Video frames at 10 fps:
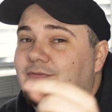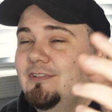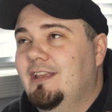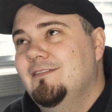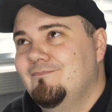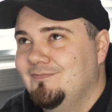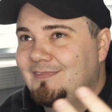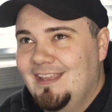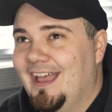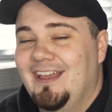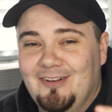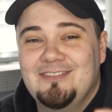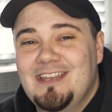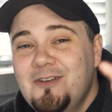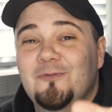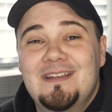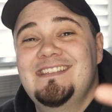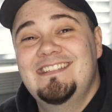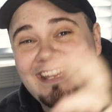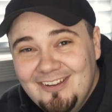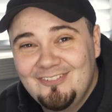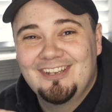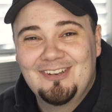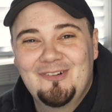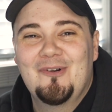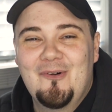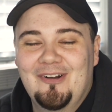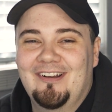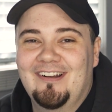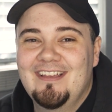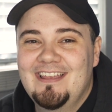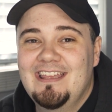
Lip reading: it'll say you received a new order